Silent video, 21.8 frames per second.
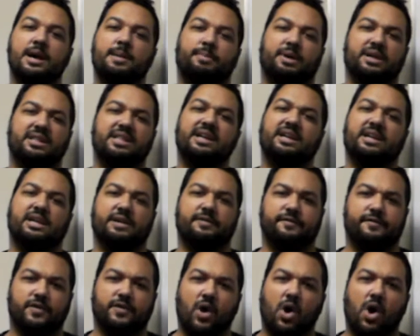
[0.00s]
but then it
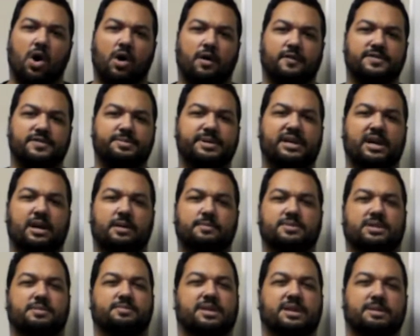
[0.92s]
evolved to become
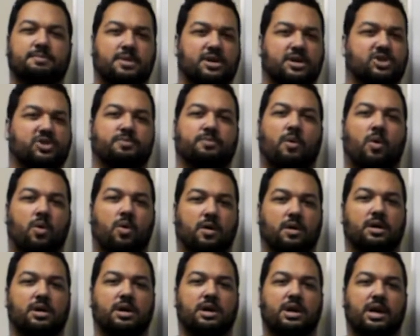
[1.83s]
something much
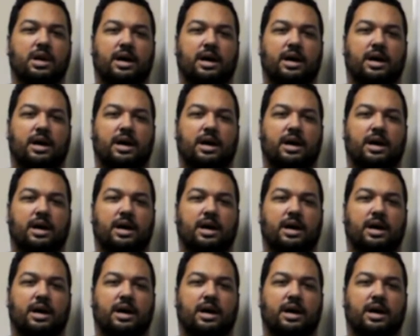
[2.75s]
more,